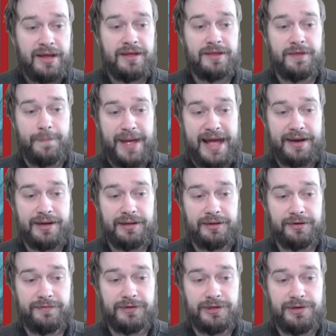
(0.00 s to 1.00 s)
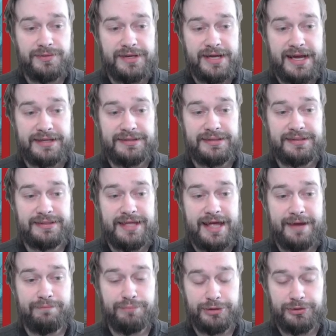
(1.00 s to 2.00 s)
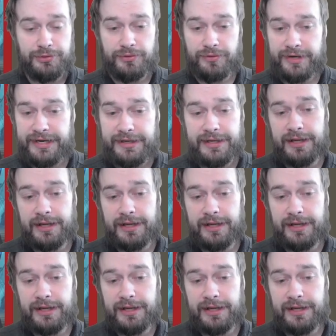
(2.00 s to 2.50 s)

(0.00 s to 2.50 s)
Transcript: The back color of clone decks is that blue-green